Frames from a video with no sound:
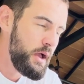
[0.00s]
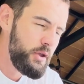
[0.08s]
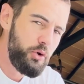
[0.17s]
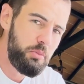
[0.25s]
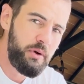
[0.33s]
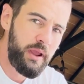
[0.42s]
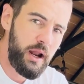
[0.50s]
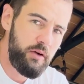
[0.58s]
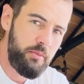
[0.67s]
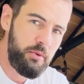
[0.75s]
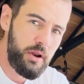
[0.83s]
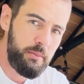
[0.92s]
You're bringing
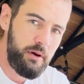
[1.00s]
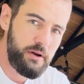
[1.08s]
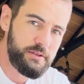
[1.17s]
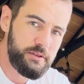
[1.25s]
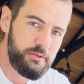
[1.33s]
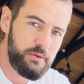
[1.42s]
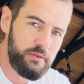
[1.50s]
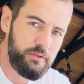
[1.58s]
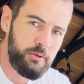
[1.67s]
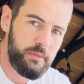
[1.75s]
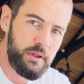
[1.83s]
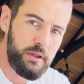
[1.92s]
other body parts into it, you
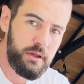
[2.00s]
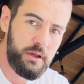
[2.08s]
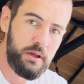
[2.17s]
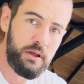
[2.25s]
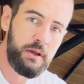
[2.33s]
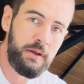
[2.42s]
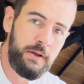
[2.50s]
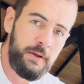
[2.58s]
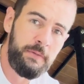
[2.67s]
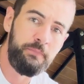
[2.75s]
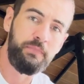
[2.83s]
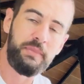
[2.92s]
feel me?
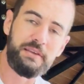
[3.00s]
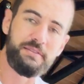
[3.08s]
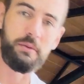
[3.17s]
Let's see